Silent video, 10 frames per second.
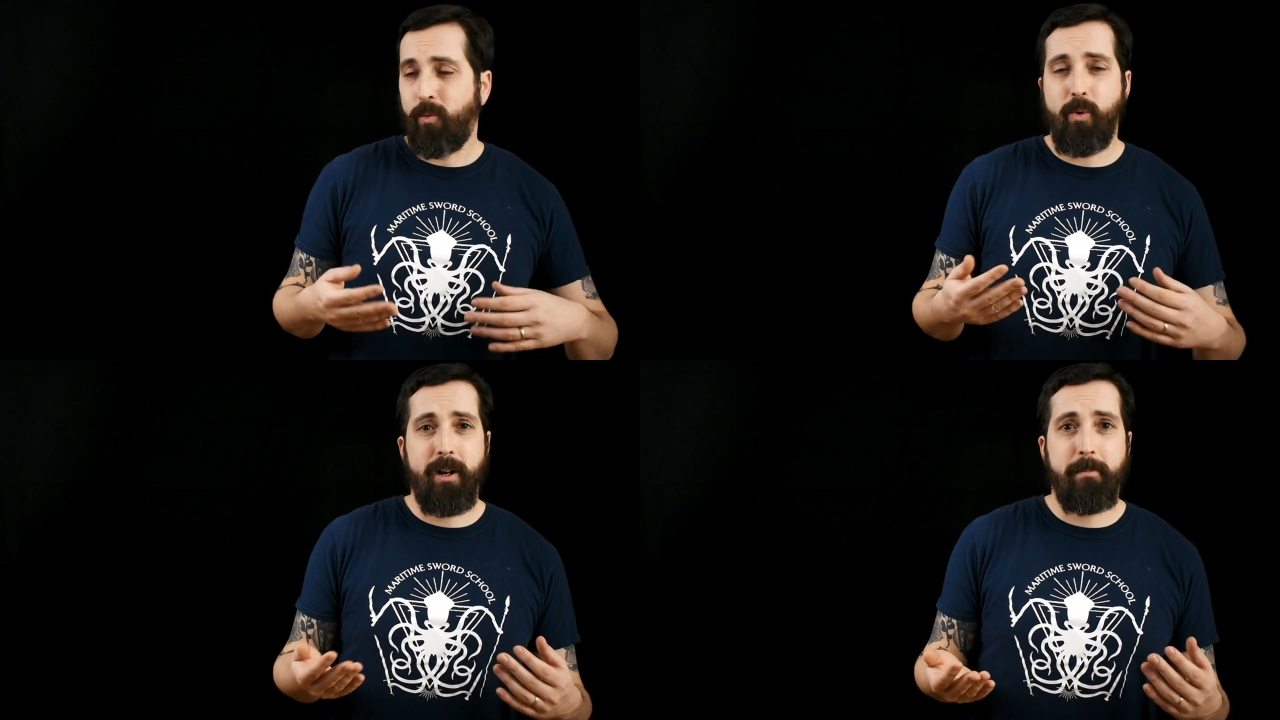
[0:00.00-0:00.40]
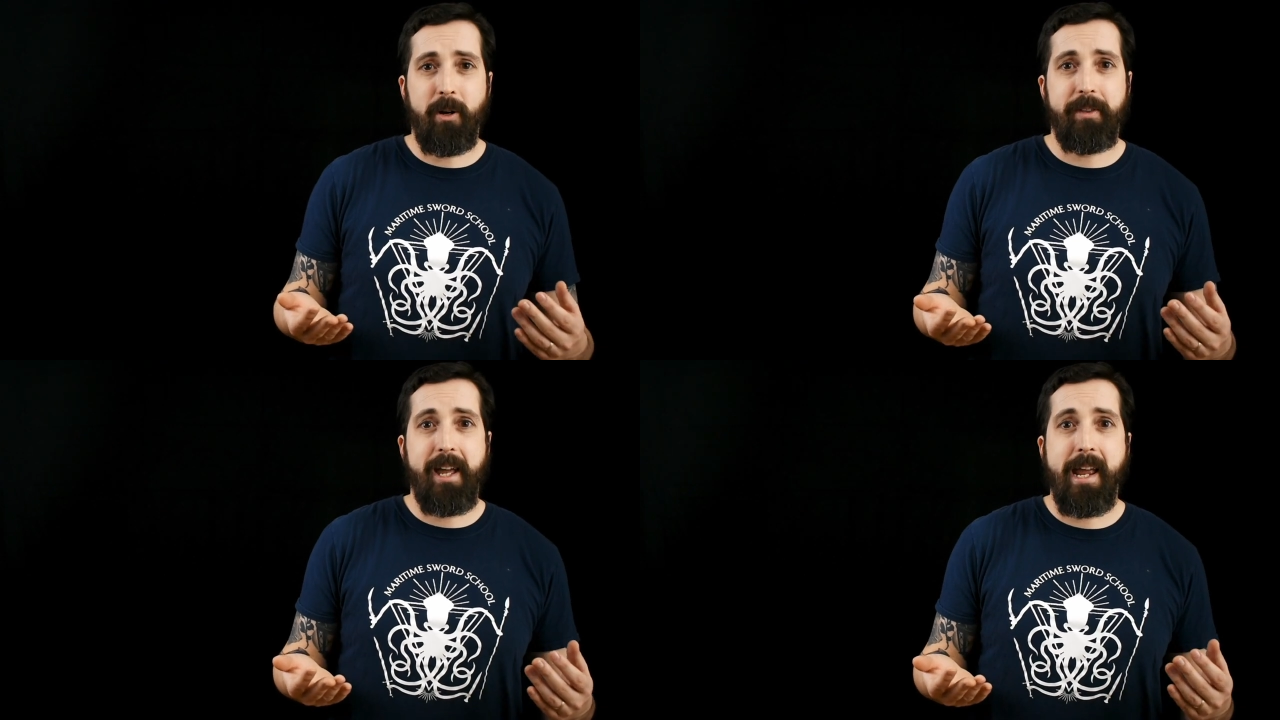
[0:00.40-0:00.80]
what
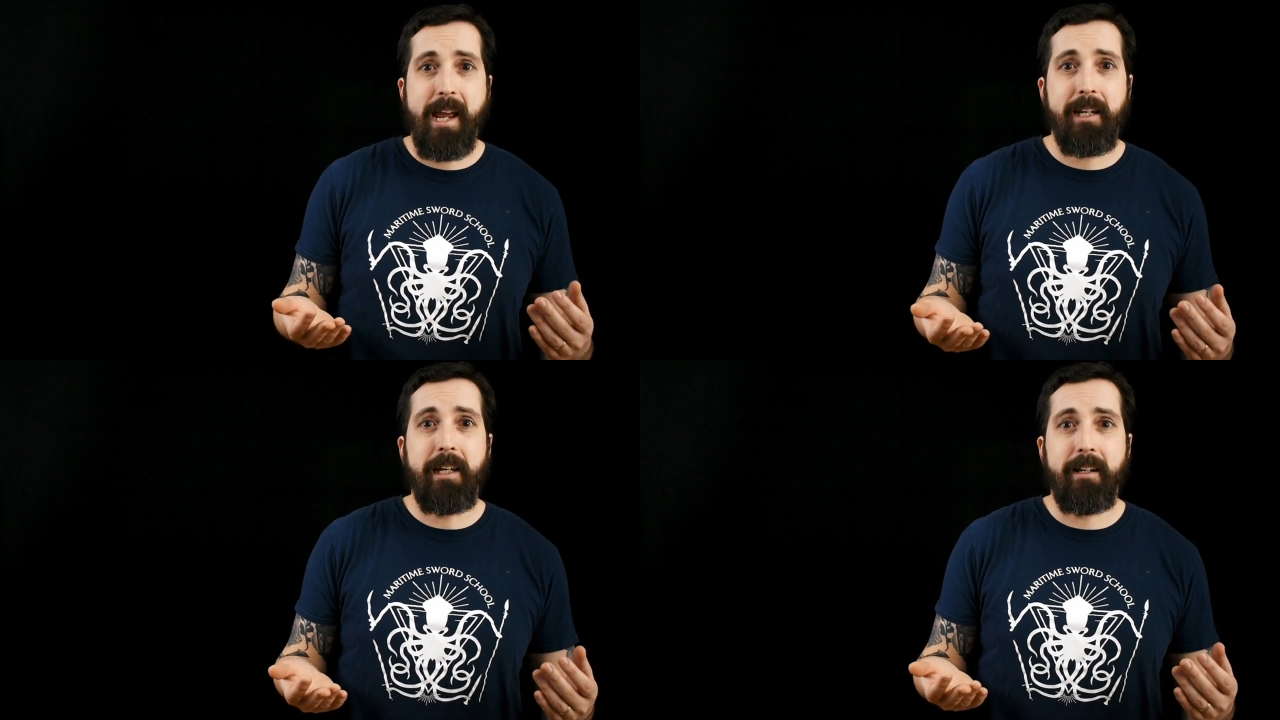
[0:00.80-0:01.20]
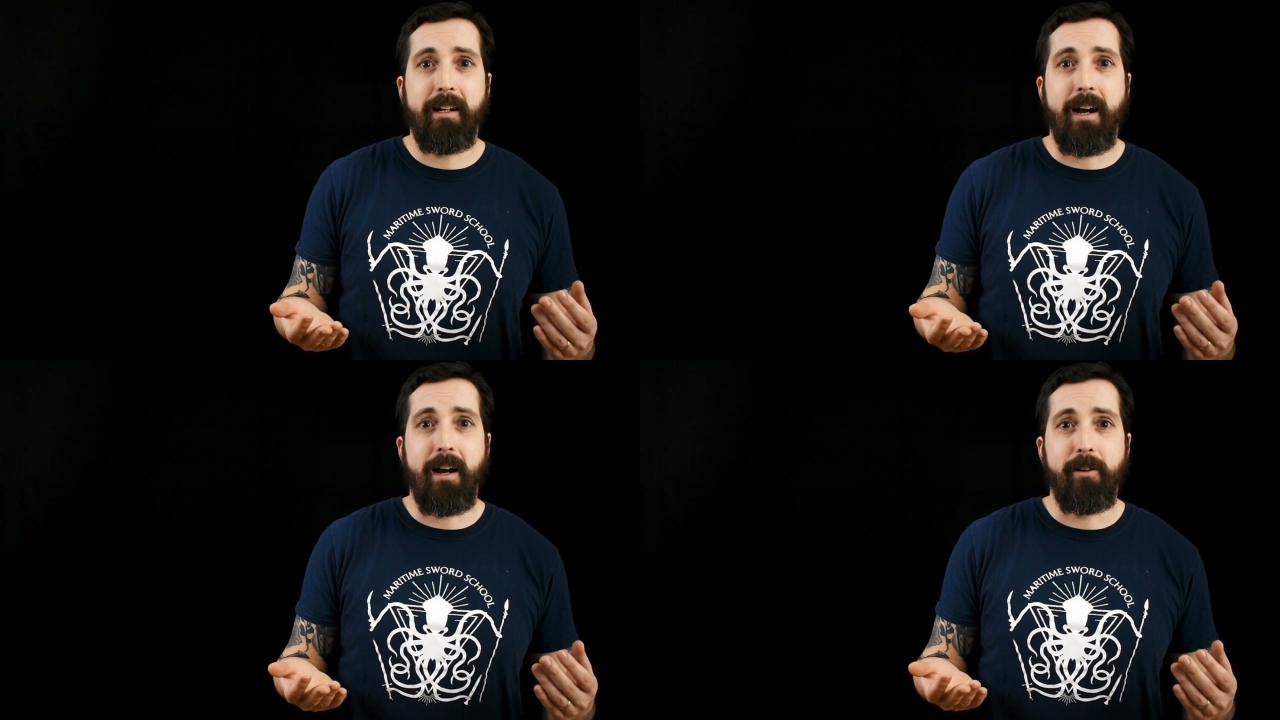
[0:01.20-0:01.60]
about the hanging
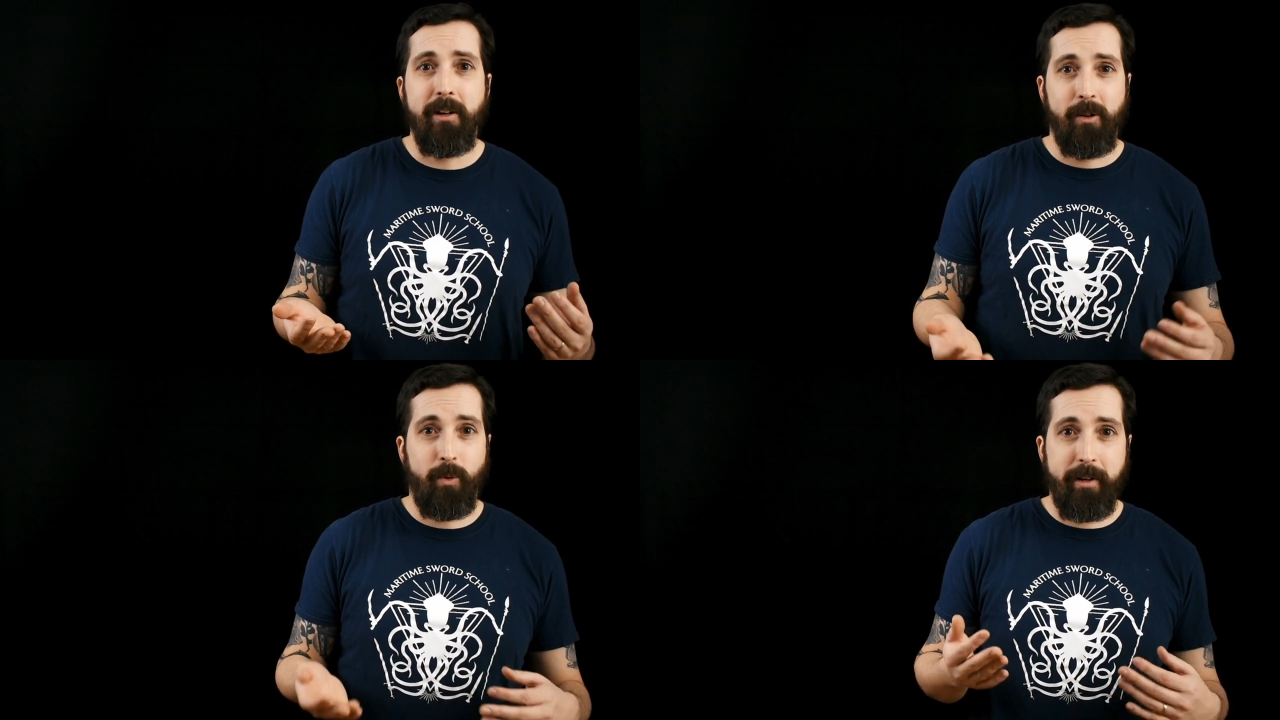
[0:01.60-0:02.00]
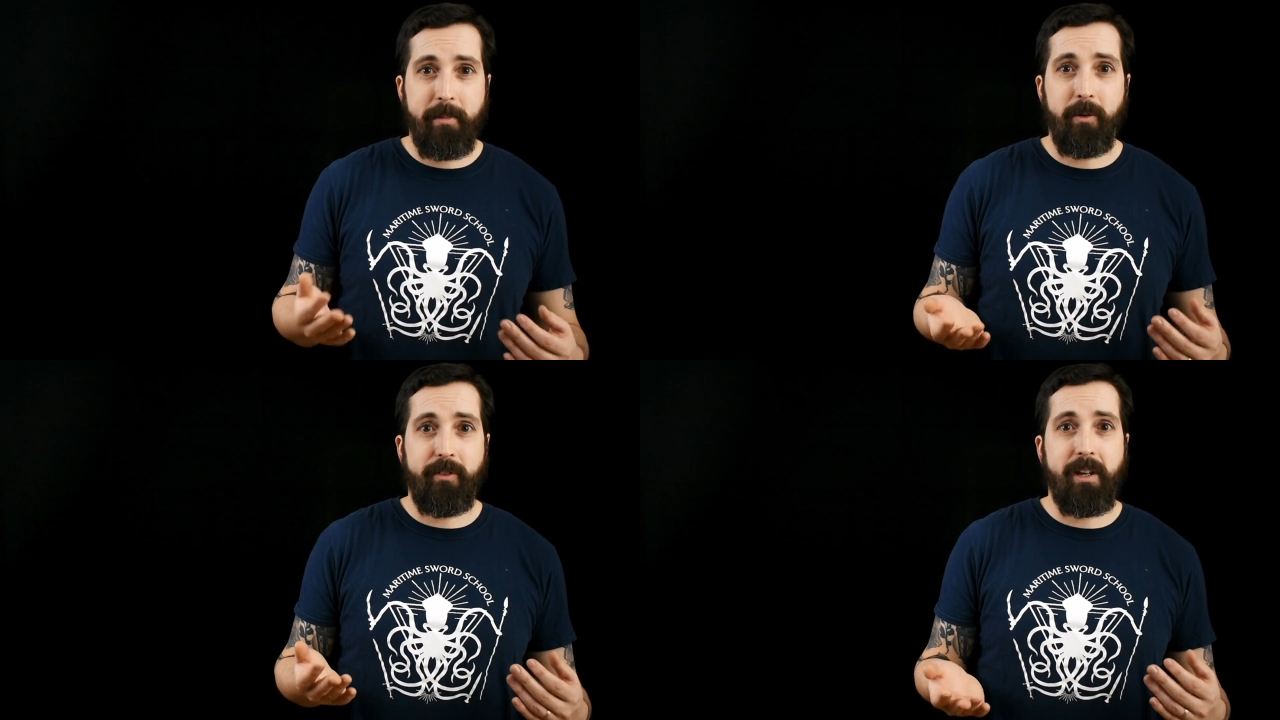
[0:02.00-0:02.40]
guard? What
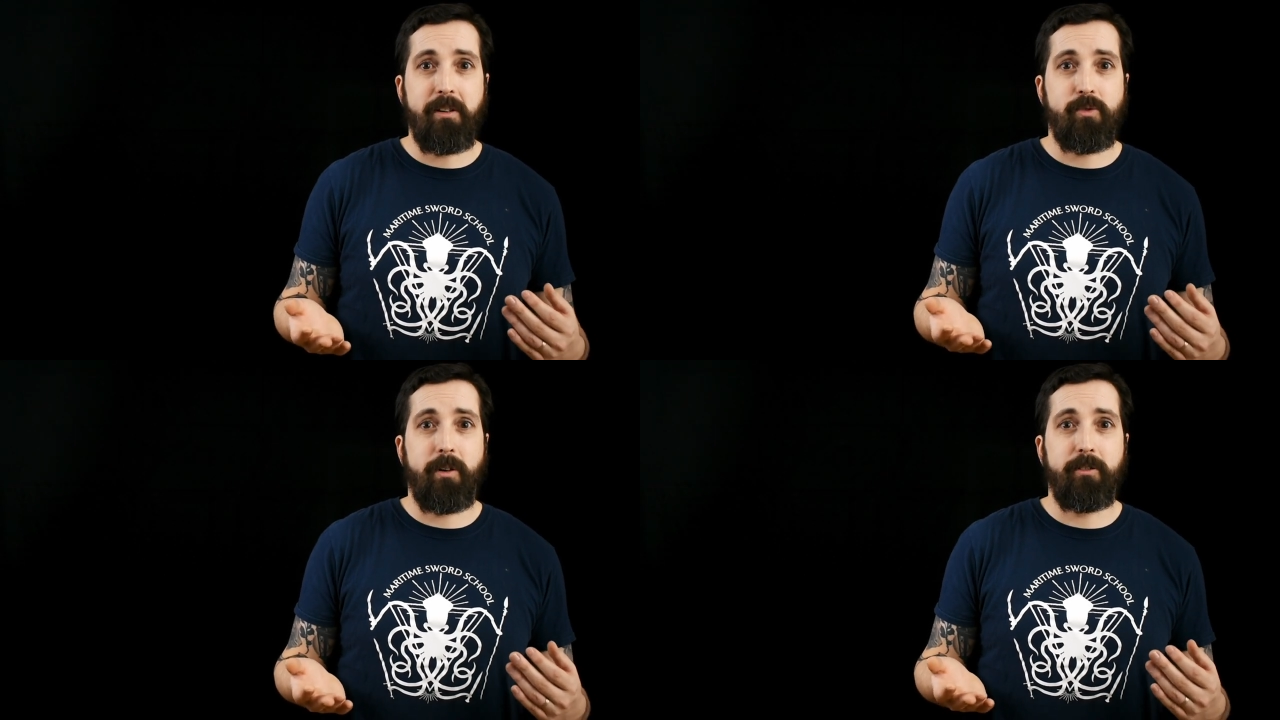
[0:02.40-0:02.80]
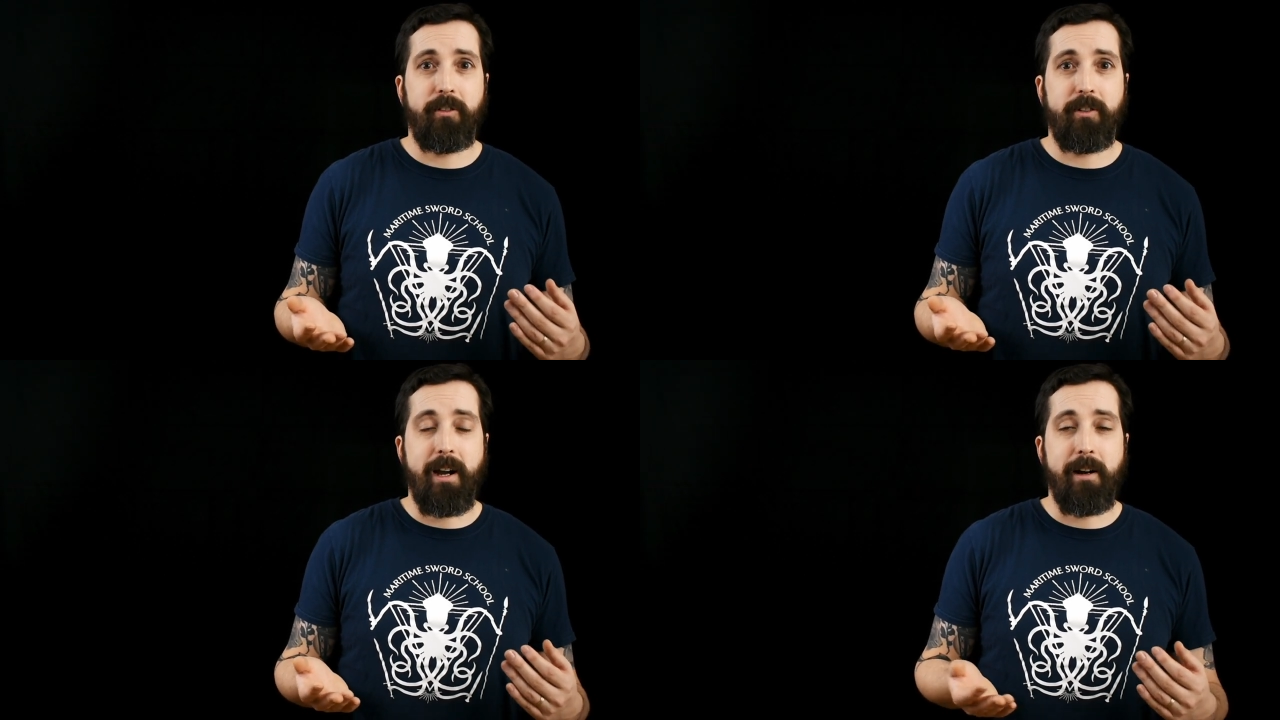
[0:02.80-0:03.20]
about Saint
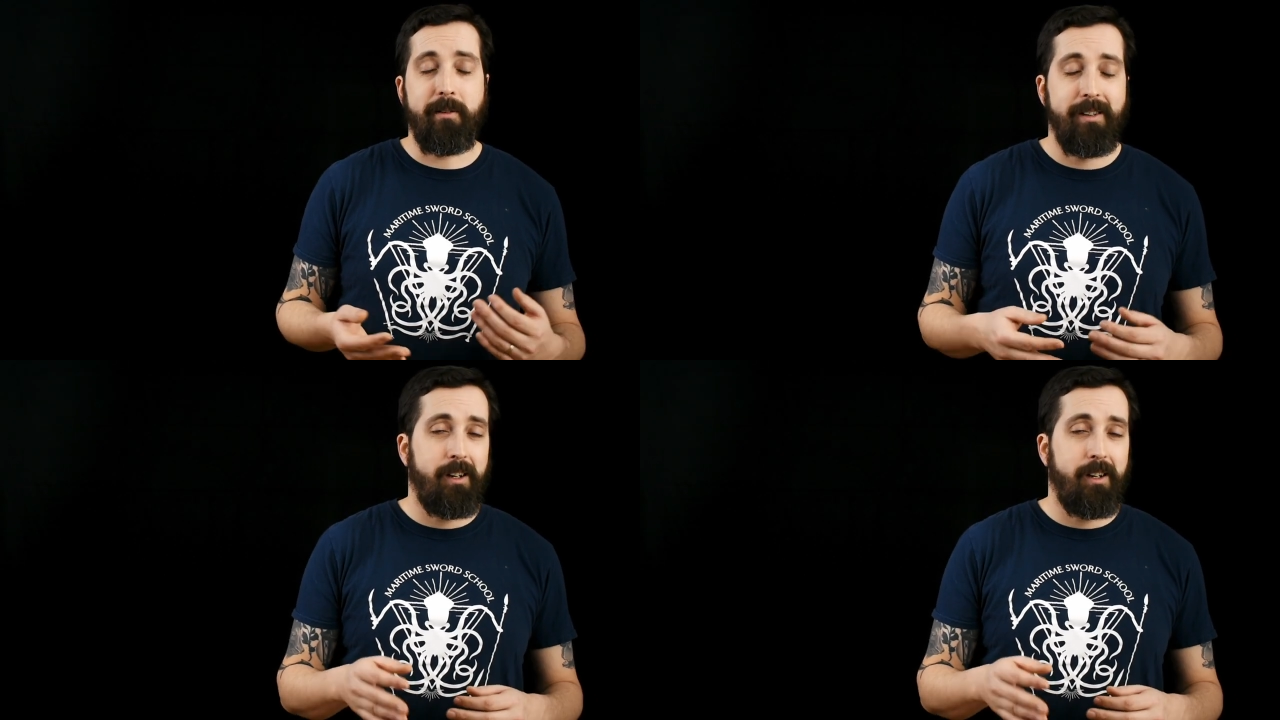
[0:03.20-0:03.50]
George's guard?